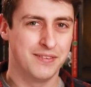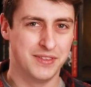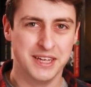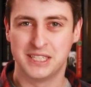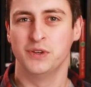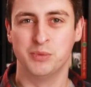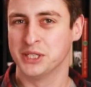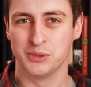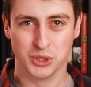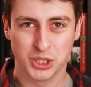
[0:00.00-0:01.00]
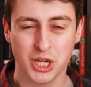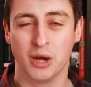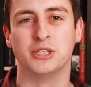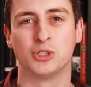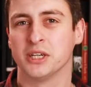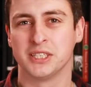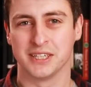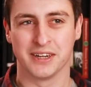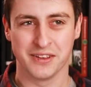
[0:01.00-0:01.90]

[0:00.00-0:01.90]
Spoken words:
The interview we did was so interesting.